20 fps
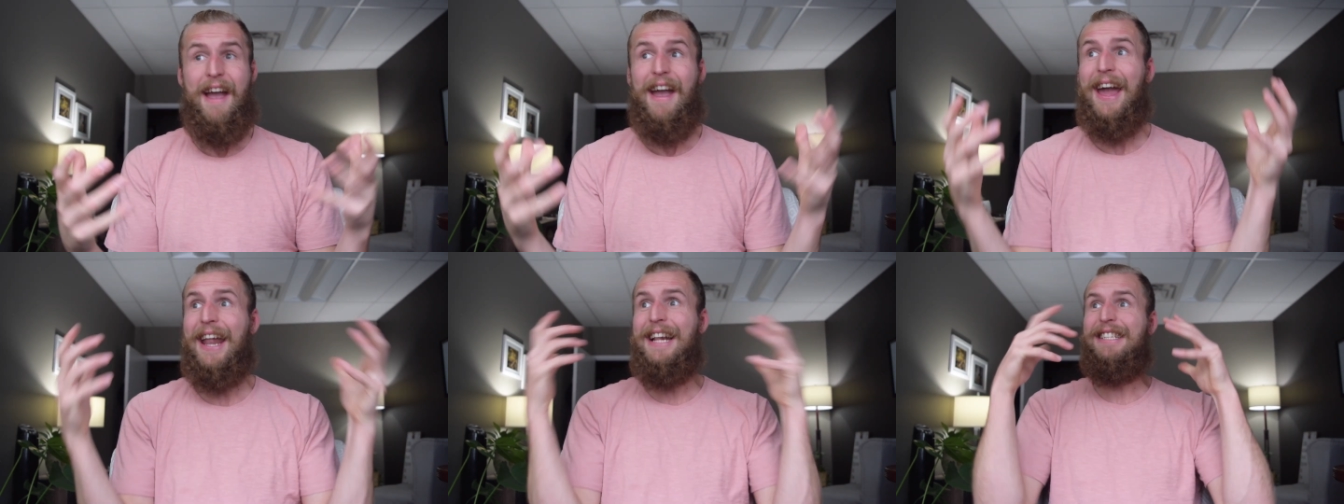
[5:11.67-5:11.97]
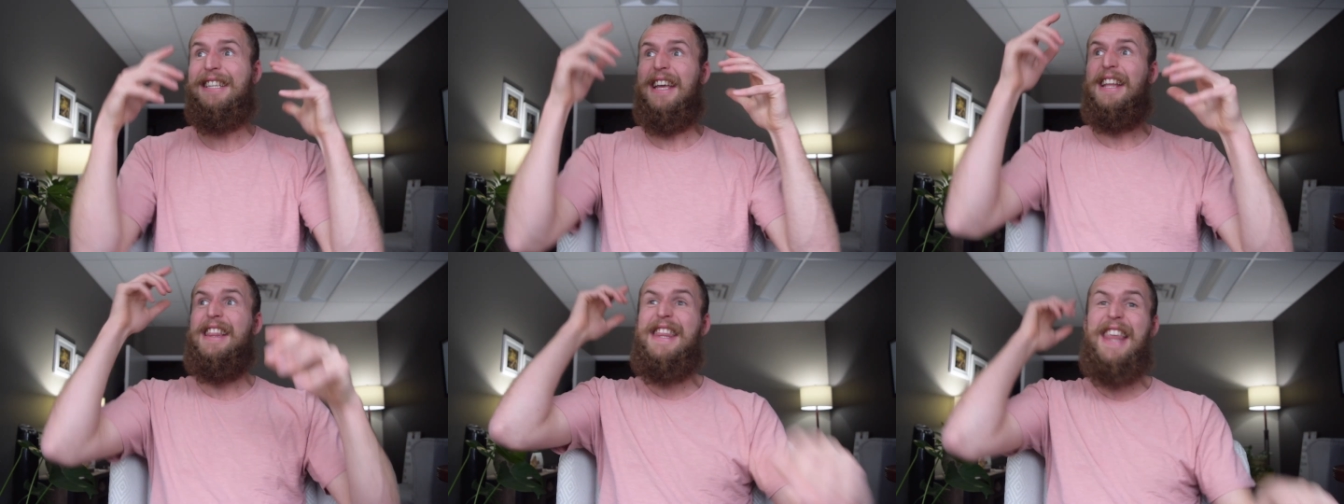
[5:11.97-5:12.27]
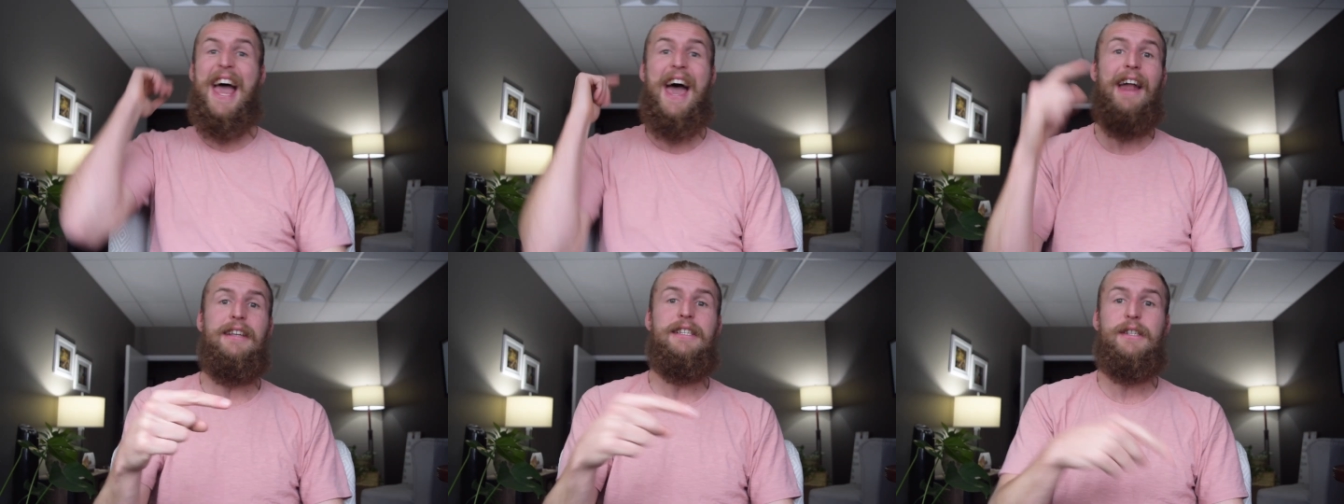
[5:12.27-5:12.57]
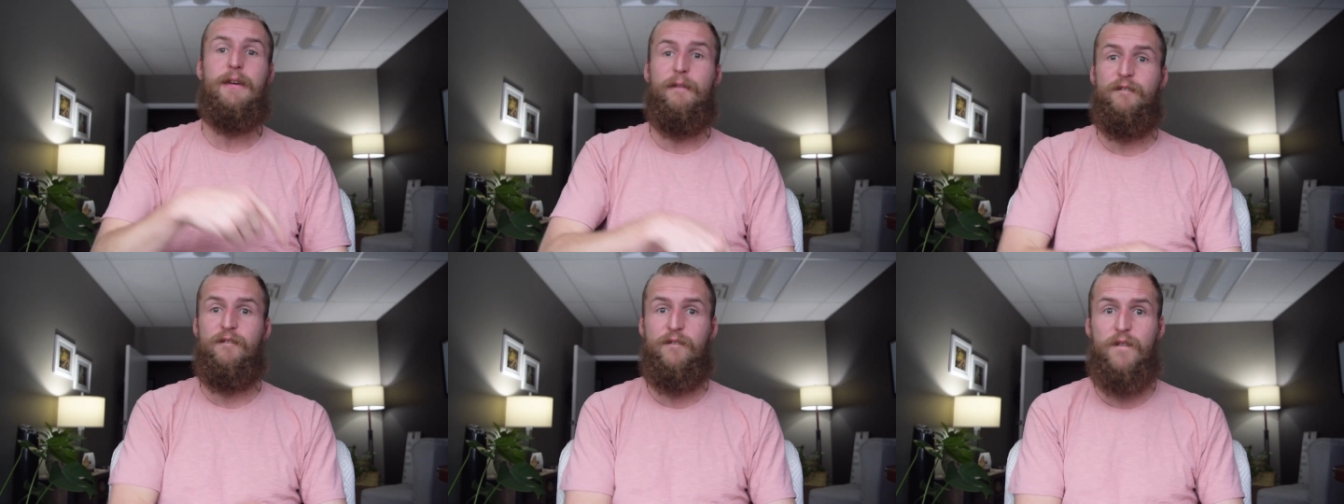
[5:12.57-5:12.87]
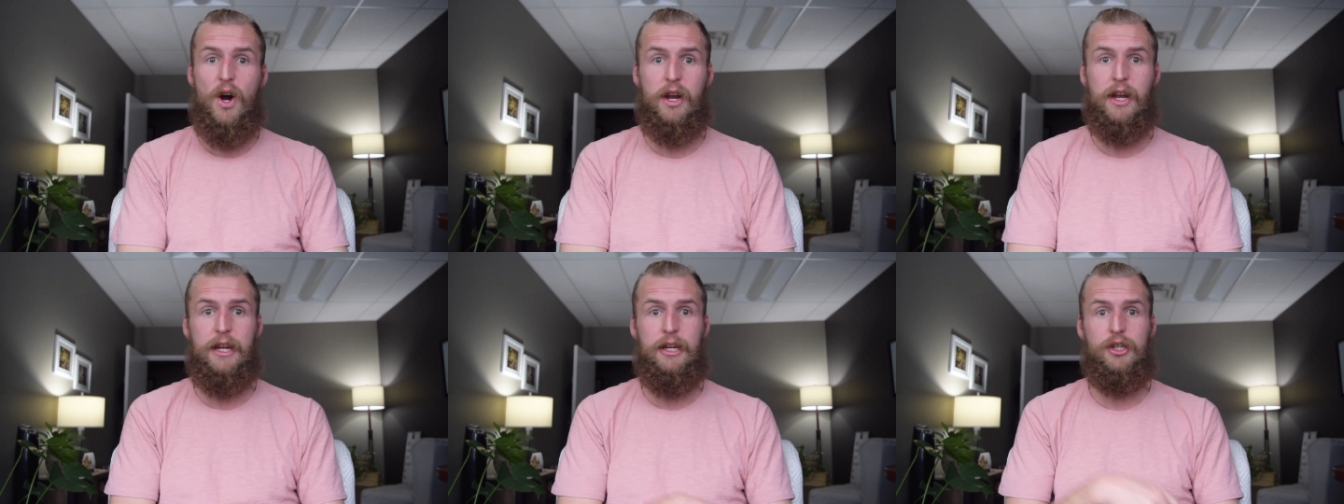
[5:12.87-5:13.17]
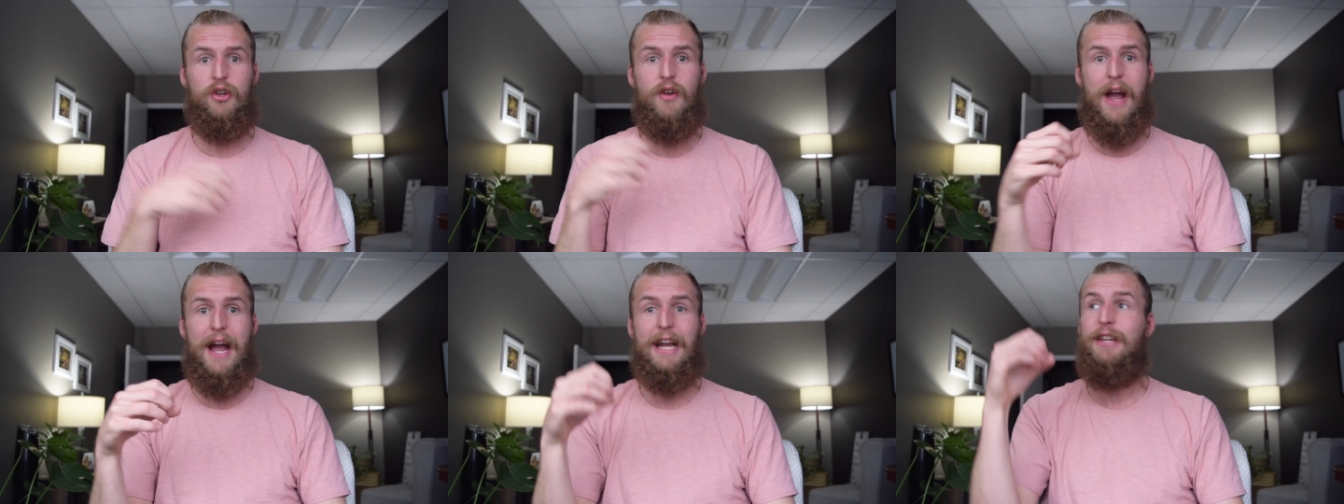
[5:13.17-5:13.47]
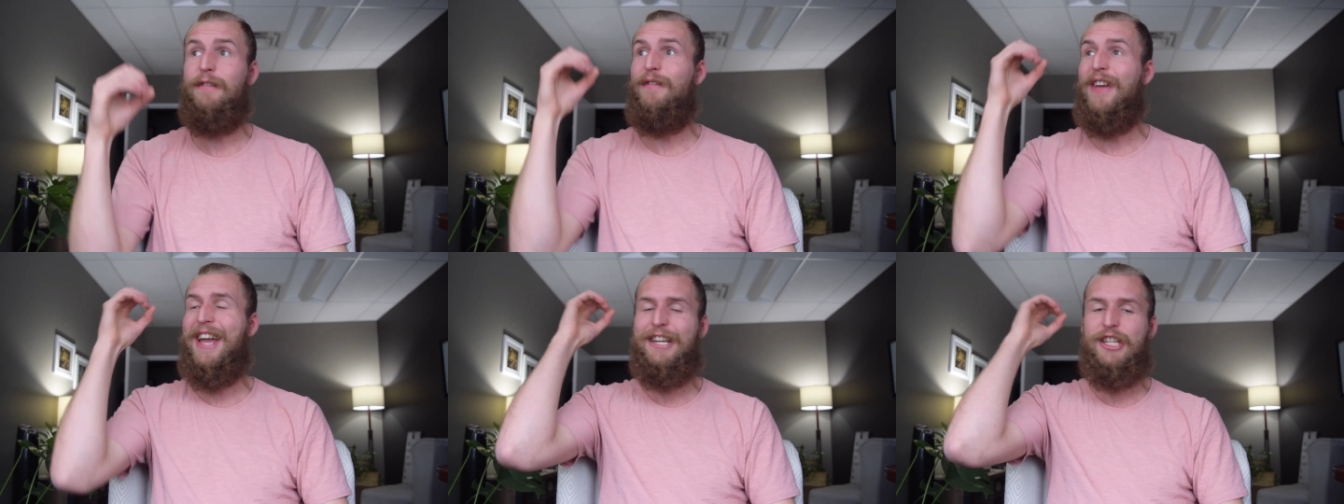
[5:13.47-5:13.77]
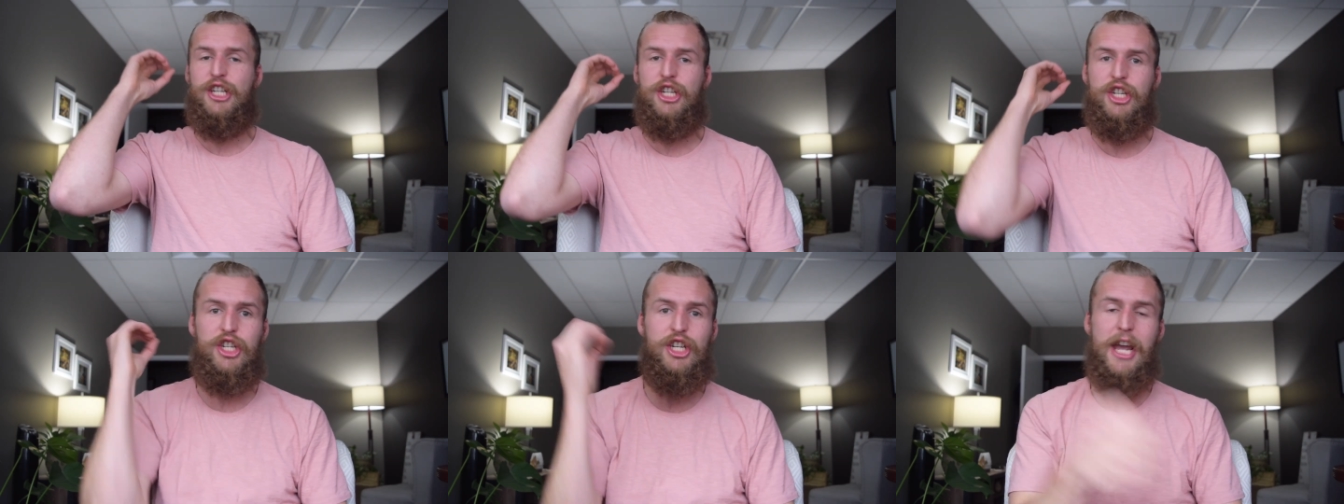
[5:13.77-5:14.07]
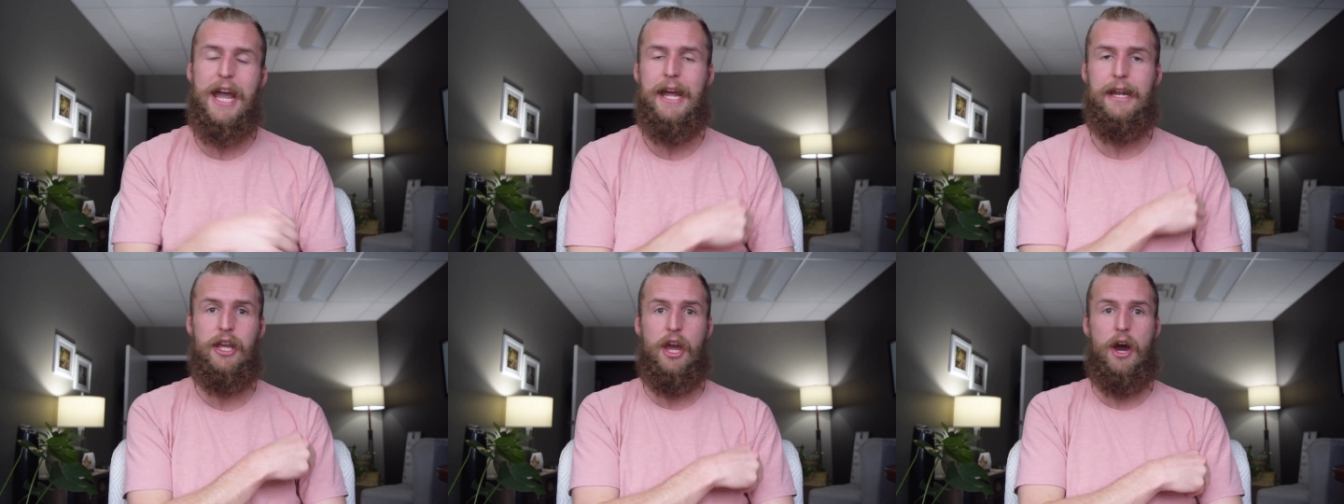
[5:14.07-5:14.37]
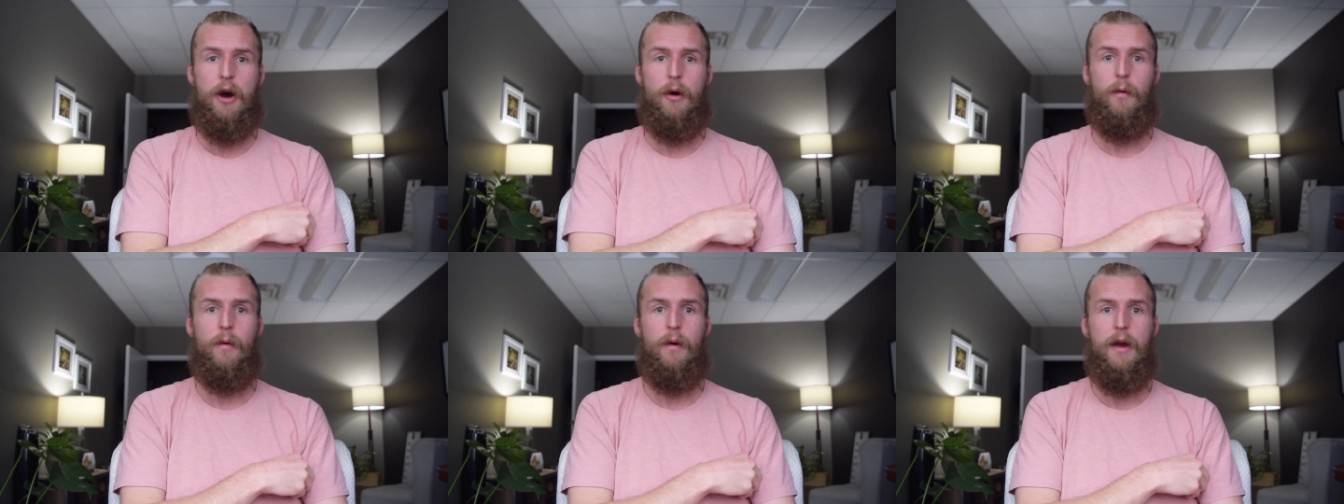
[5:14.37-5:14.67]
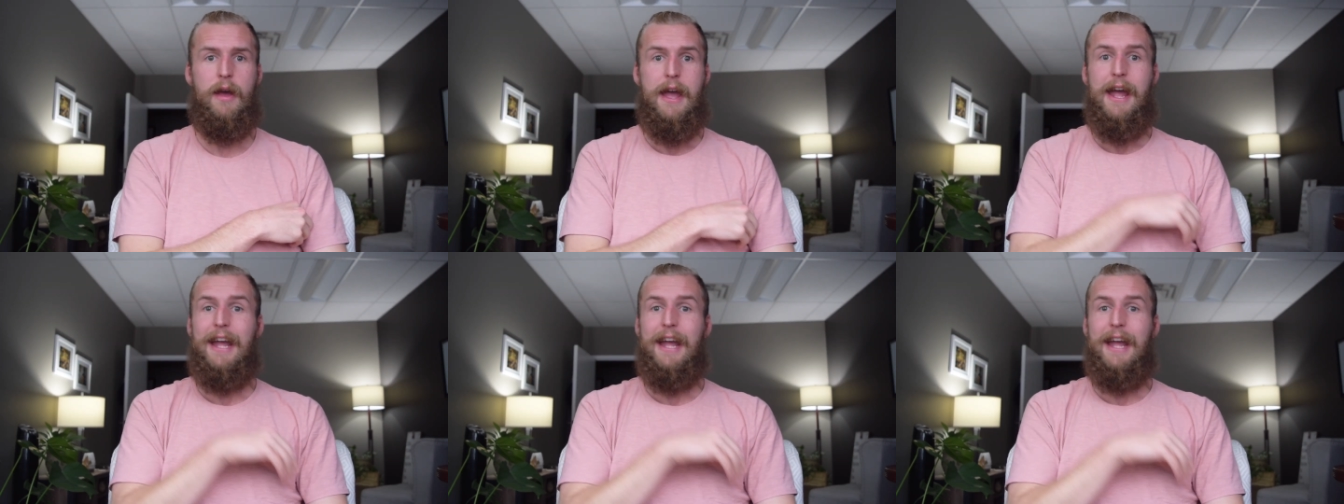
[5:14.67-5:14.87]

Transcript: And it's like, that is a fucking attractive as shit, yo.